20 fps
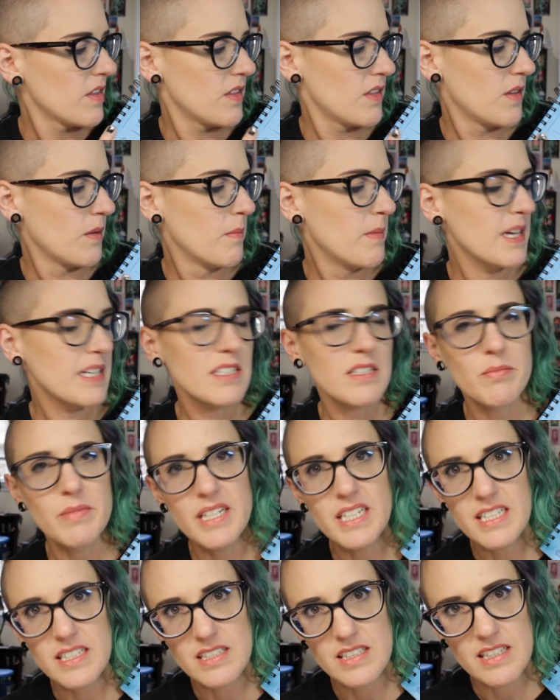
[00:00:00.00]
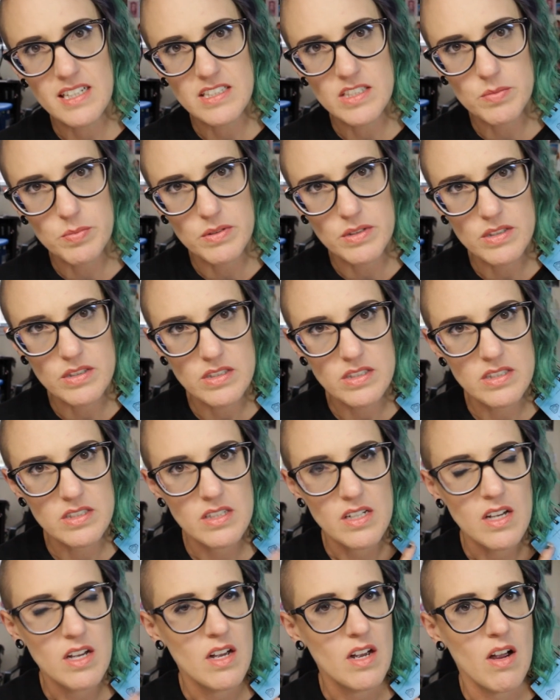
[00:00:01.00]
The mixed media sketchbooks
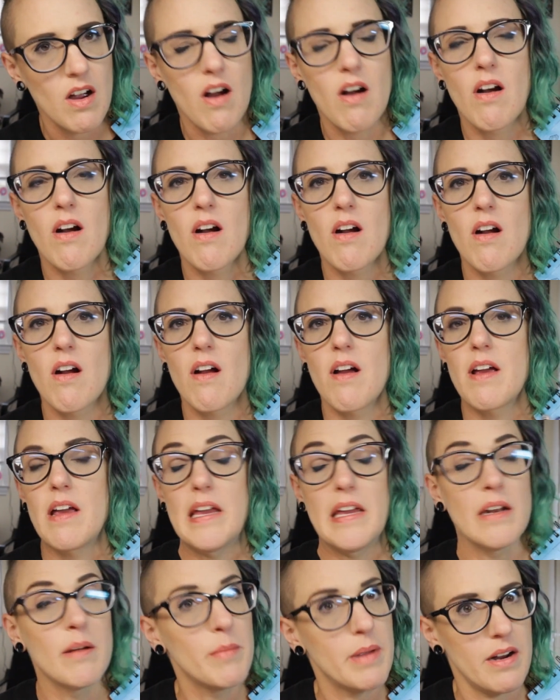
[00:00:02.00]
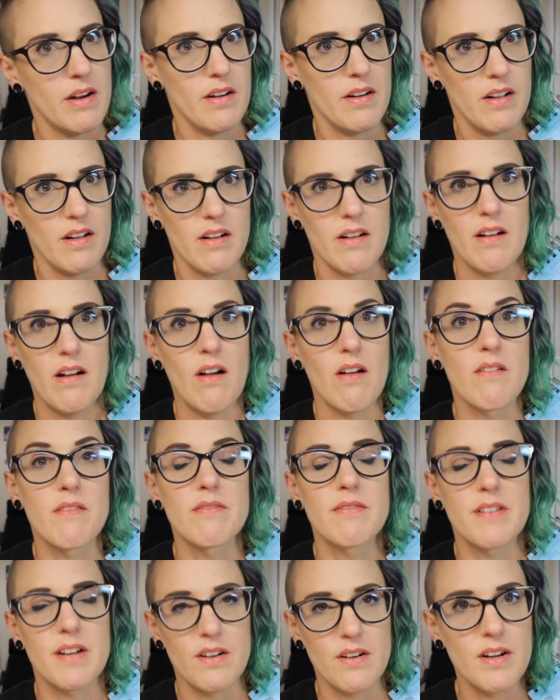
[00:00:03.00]
in America are
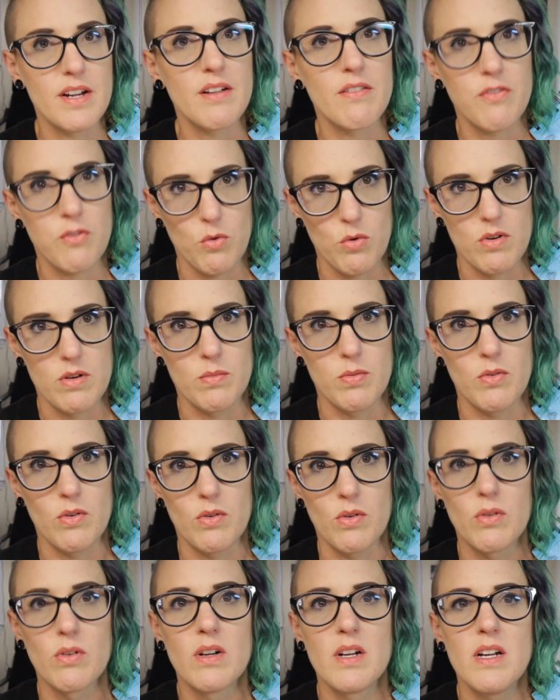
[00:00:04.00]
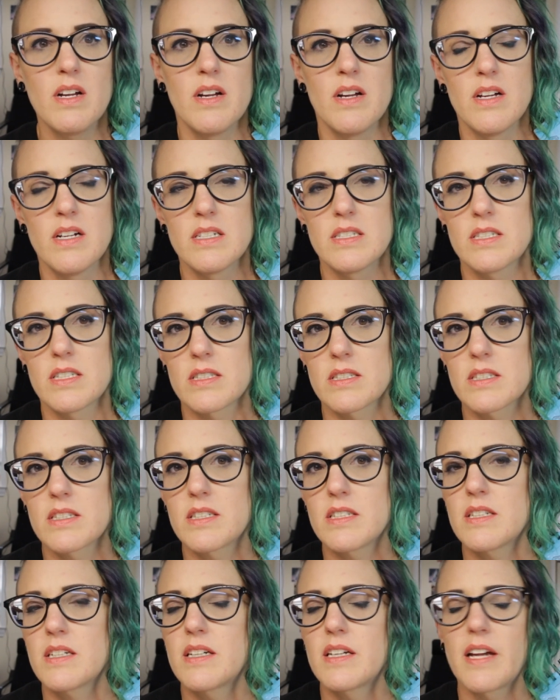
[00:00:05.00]
very affordable. Just
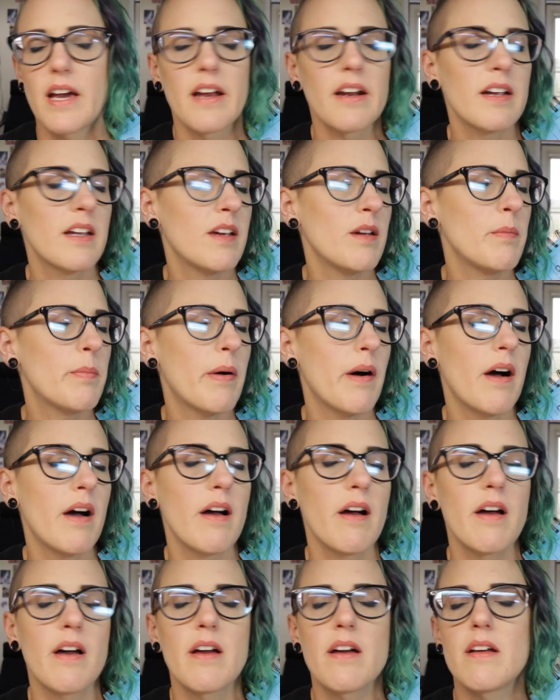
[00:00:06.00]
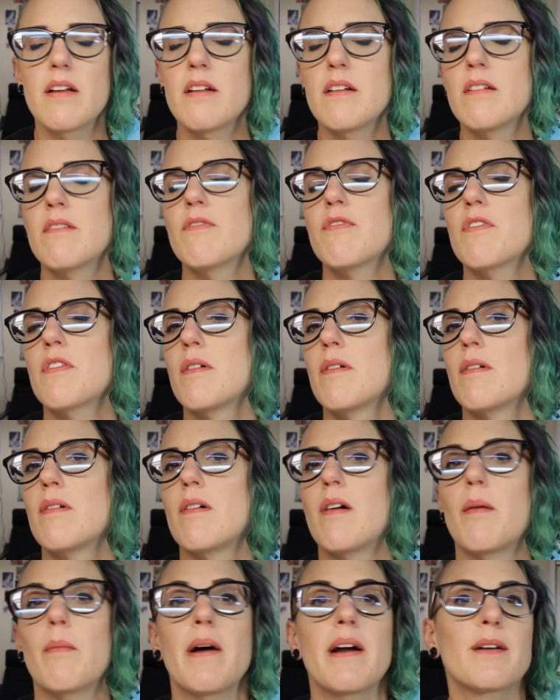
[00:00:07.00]
get a coupon from
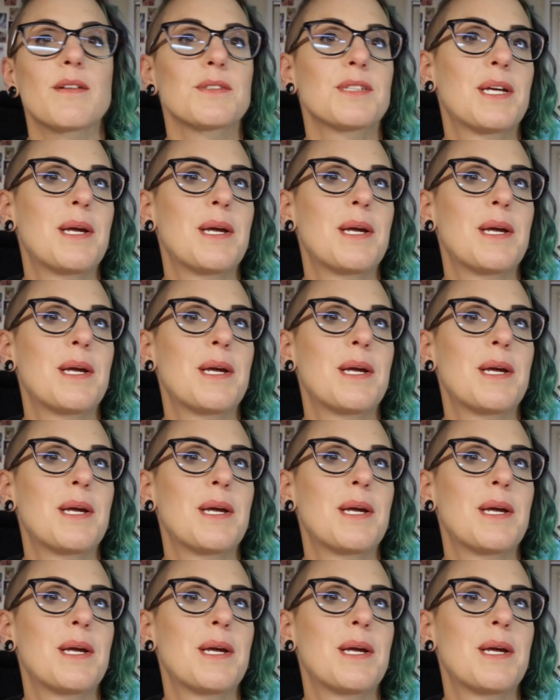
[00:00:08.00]
a Michael's